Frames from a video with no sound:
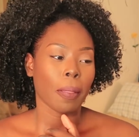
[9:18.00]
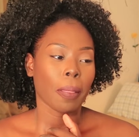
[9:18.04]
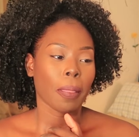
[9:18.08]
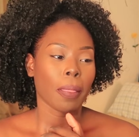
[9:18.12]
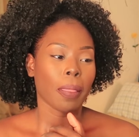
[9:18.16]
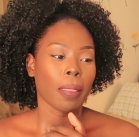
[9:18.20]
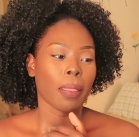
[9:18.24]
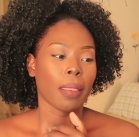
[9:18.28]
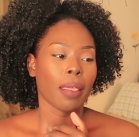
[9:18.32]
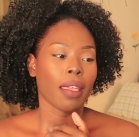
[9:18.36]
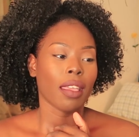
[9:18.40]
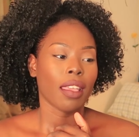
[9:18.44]

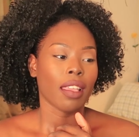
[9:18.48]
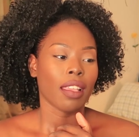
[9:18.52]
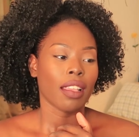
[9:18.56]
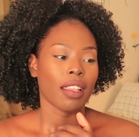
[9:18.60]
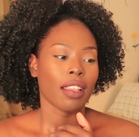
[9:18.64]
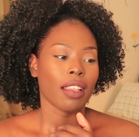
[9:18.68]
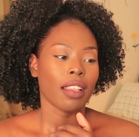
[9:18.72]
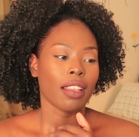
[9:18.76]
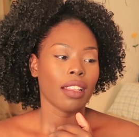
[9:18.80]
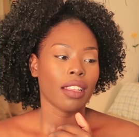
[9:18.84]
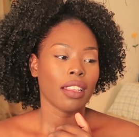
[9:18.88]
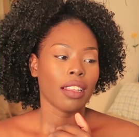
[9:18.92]

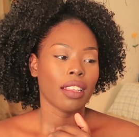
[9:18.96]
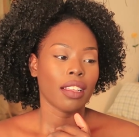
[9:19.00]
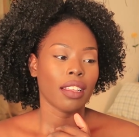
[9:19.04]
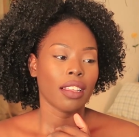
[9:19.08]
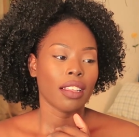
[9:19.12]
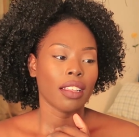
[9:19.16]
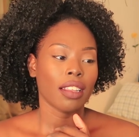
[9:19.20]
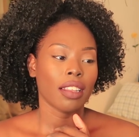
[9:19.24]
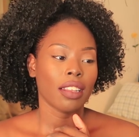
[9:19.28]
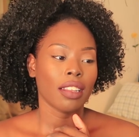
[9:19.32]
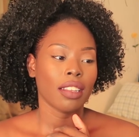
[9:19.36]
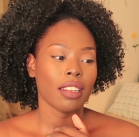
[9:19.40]

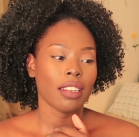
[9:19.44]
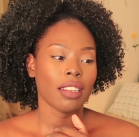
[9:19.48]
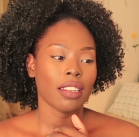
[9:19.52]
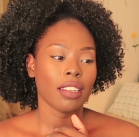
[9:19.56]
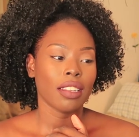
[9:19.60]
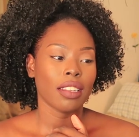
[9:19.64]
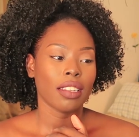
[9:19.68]
No one is speaking in this clip.